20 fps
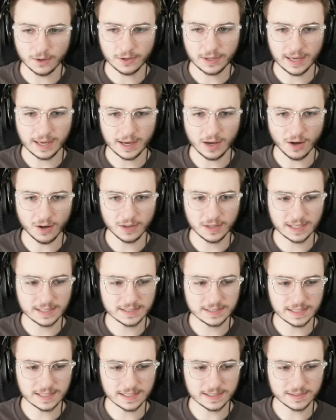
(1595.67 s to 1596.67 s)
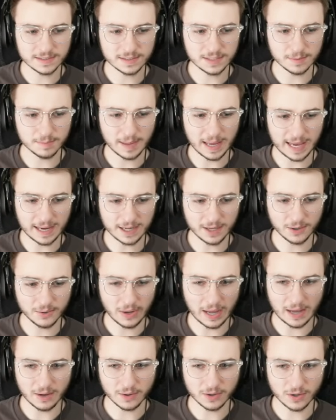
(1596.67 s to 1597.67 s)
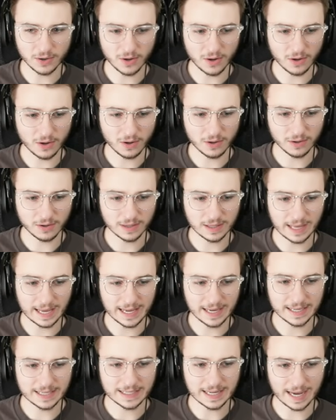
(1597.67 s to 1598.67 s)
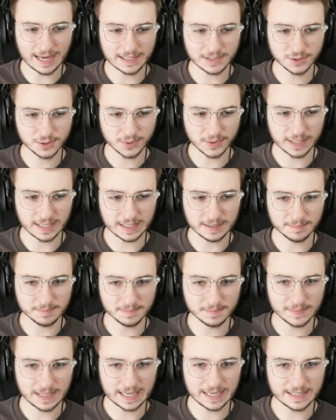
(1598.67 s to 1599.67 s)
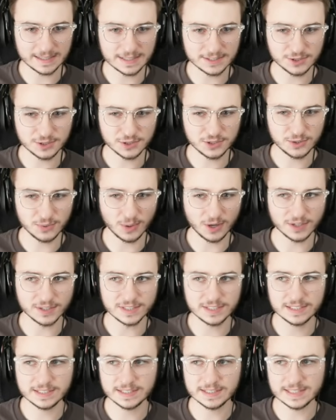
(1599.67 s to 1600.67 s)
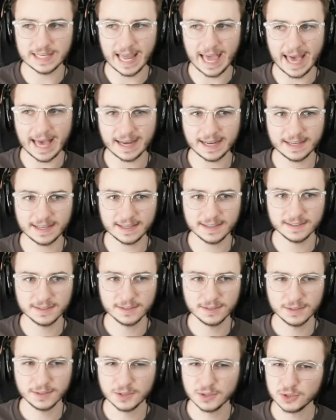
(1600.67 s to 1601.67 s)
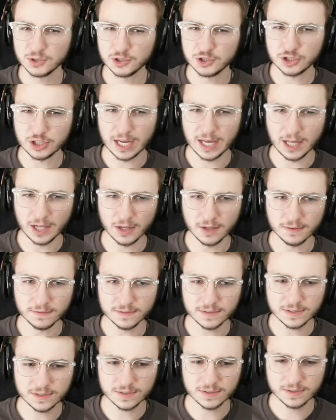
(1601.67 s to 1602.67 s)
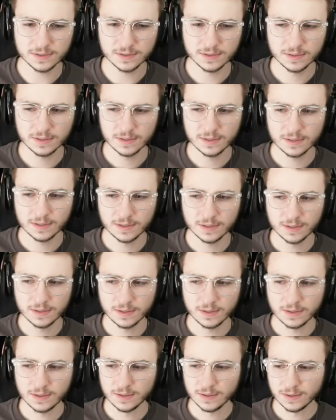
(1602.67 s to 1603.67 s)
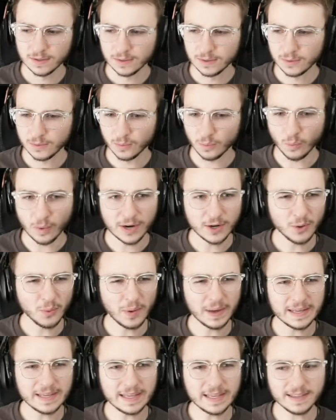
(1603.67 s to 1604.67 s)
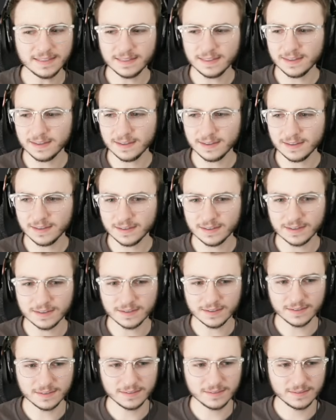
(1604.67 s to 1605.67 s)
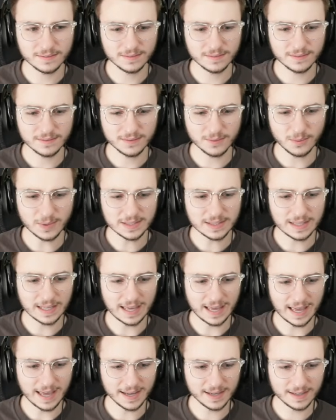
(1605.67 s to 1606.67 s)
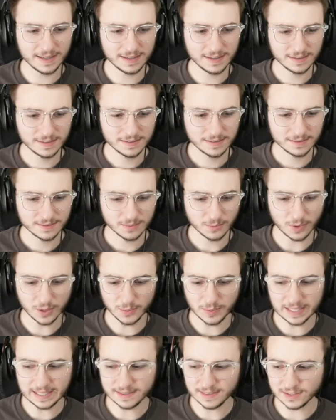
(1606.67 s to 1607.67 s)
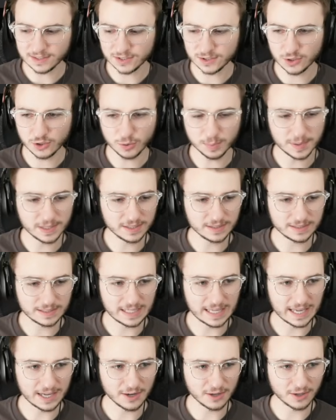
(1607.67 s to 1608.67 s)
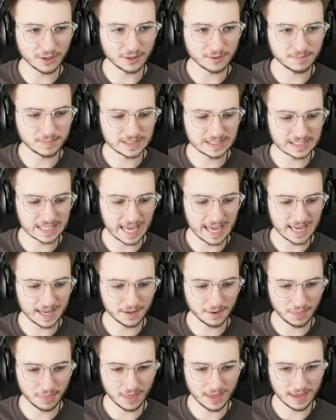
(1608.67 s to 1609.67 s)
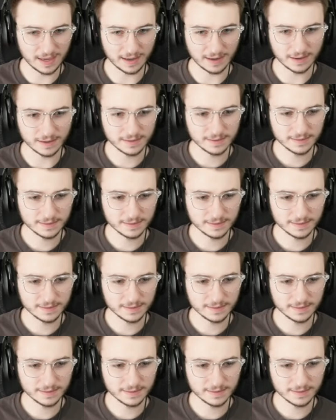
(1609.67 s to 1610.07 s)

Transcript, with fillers: Okay, all I see is tobacco, alcohol, and ice cream, in addition to our snack shelves. Where do I get the... What the heck? Where do I get the scuba gear stand thing?